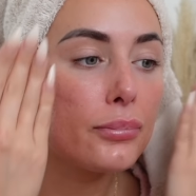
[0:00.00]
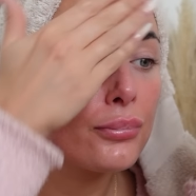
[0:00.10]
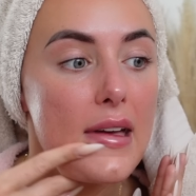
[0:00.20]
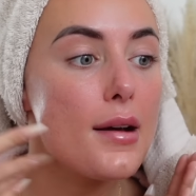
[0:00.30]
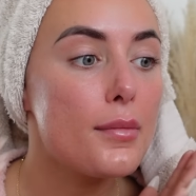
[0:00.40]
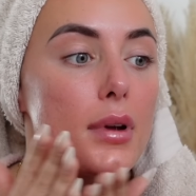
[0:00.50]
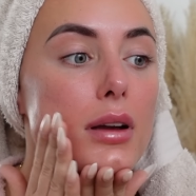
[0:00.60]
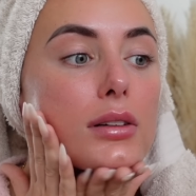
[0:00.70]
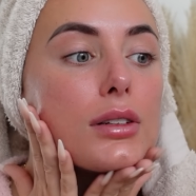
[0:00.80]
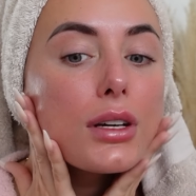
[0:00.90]
Then we're
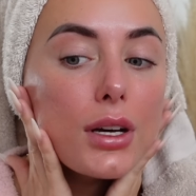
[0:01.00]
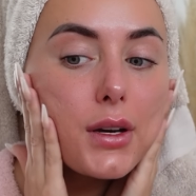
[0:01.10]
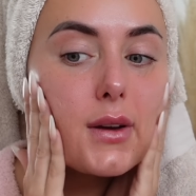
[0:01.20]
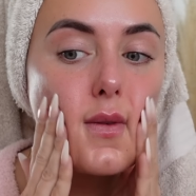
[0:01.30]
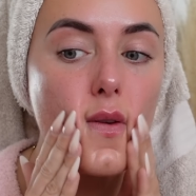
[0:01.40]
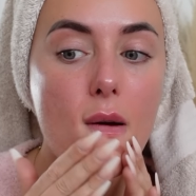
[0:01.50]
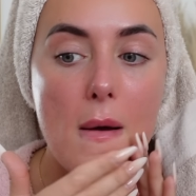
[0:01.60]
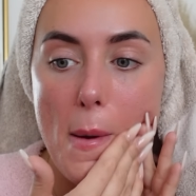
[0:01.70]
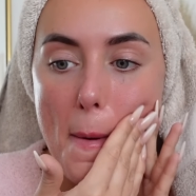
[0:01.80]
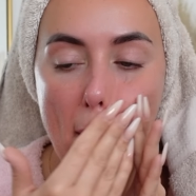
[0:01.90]
gonna do
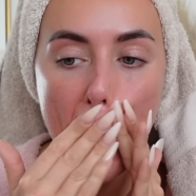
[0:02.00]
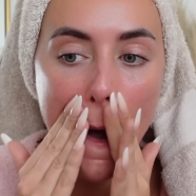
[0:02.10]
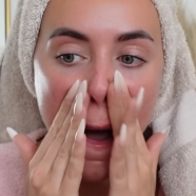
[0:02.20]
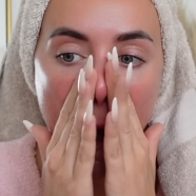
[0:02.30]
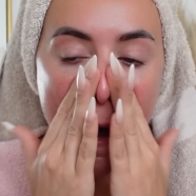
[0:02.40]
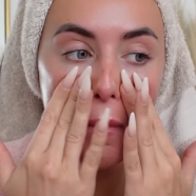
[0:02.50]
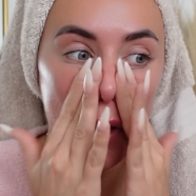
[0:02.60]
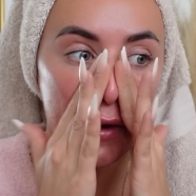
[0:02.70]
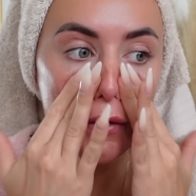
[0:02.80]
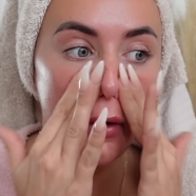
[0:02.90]

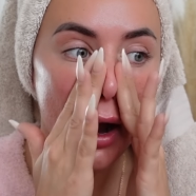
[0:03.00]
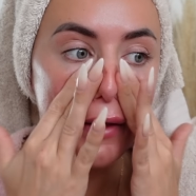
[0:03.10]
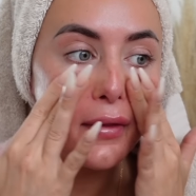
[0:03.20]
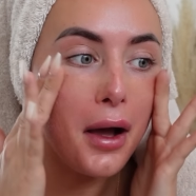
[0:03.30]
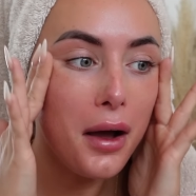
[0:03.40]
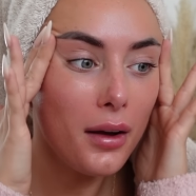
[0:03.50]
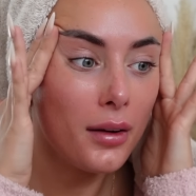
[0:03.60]
moisturizer.